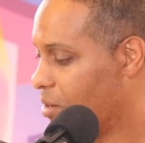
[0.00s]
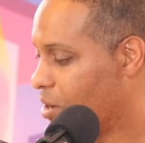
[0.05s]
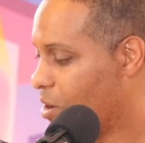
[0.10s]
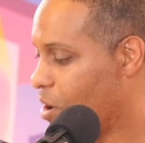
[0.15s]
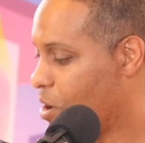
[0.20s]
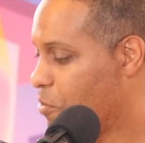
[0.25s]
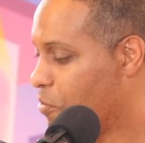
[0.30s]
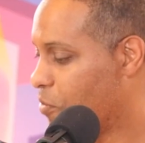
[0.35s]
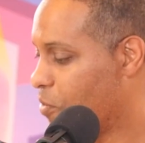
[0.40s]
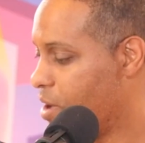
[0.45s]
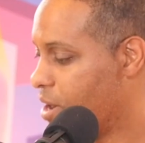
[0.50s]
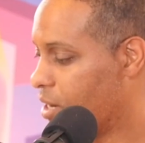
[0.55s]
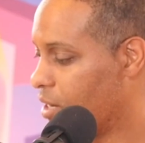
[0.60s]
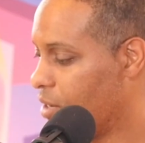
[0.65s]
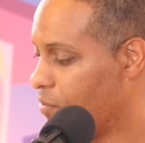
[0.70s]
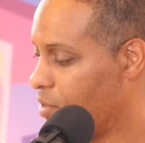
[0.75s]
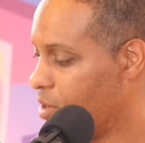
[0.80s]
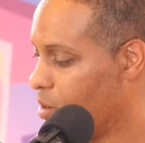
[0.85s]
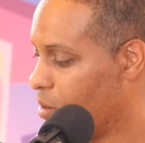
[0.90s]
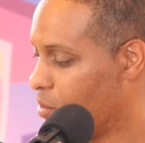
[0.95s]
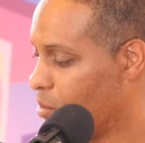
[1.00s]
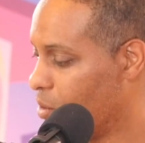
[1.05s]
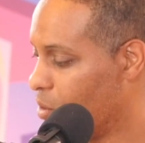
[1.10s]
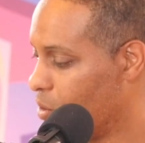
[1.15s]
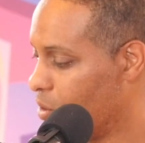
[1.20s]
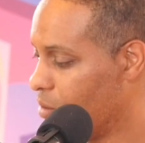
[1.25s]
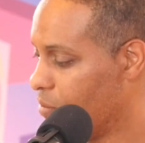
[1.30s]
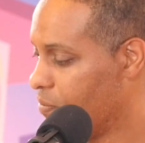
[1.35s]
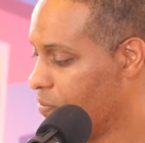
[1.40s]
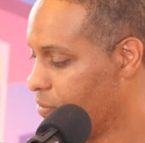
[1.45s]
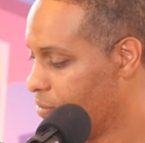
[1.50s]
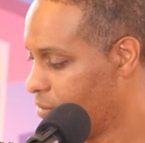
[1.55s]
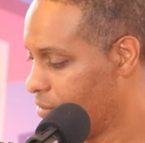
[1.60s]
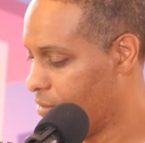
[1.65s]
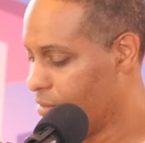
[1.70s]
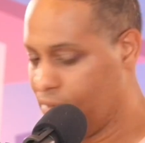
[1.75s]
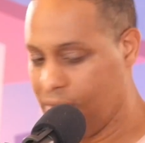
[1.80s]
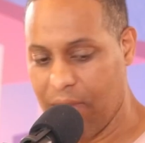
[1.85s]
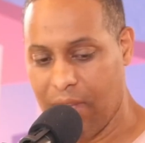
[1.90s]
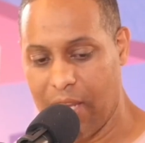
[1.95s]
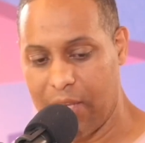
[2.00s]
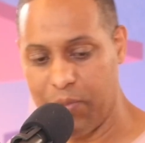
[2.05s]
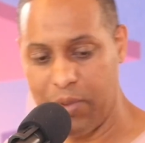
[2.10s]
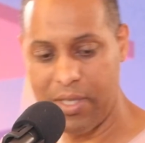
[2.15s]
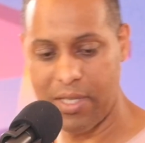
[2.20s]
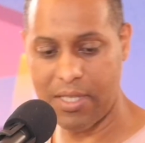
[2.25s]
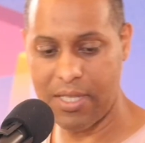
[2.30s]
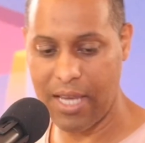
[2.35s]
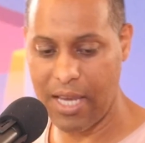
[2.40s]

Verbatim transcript: Kirk Franklin, if you don't know him, as we just